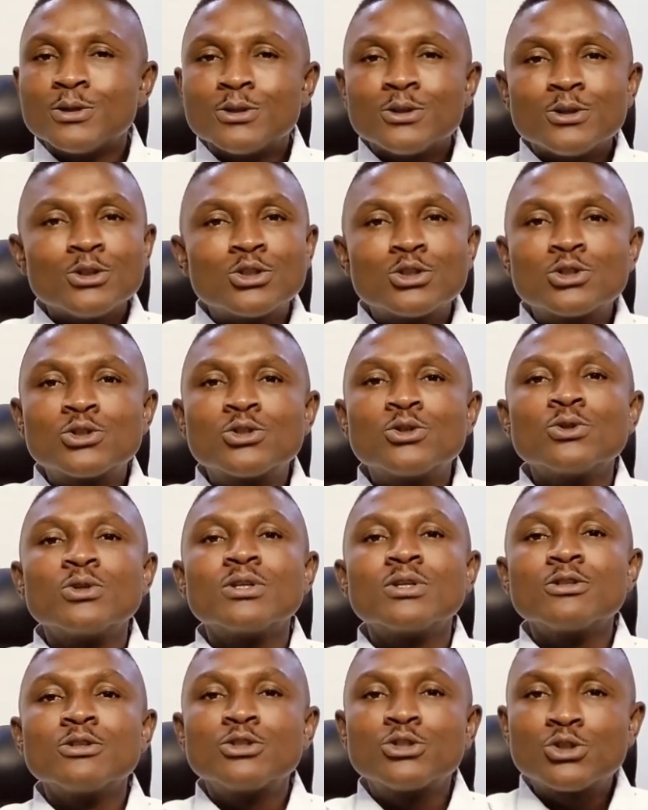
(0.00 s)
You should
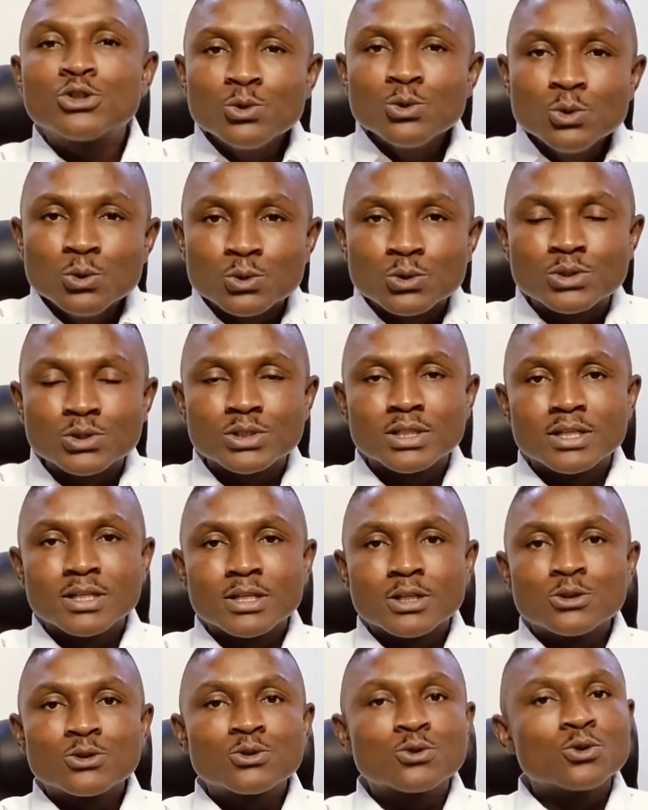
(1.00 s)
choose
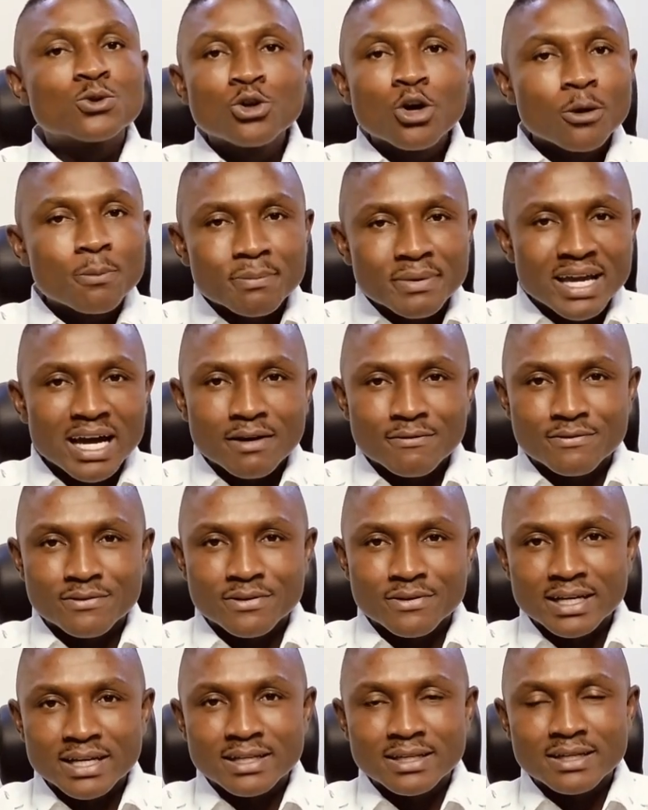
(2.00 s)
to not be
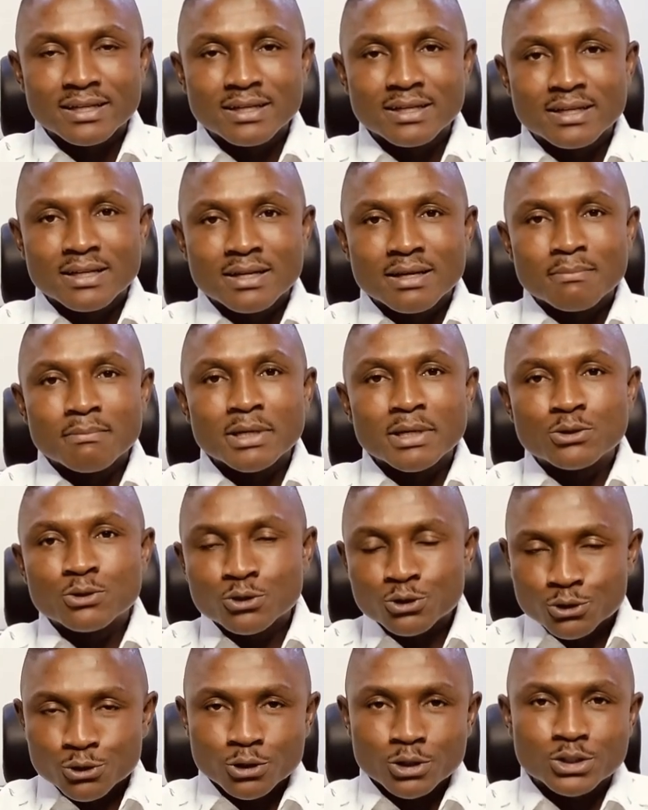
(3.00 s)
afraid, but to
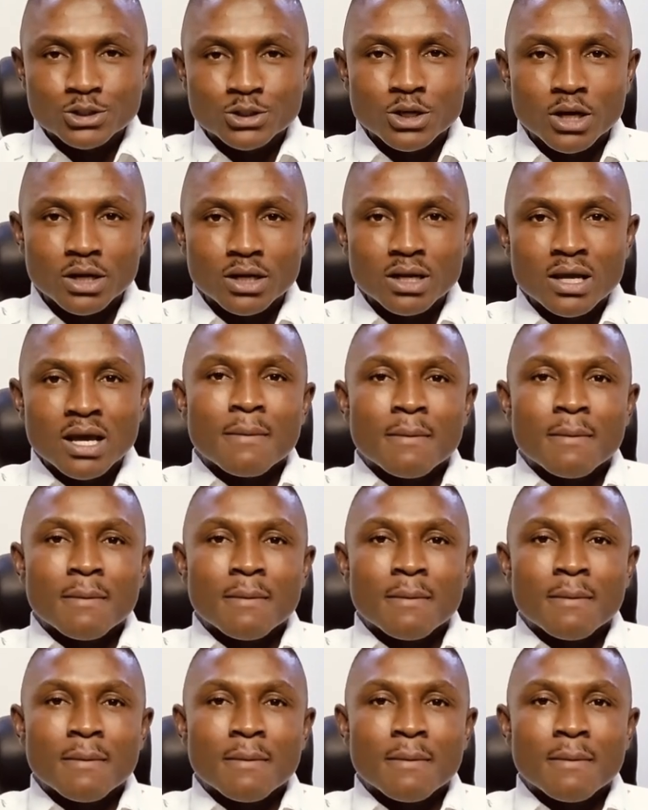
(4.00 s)
trust God.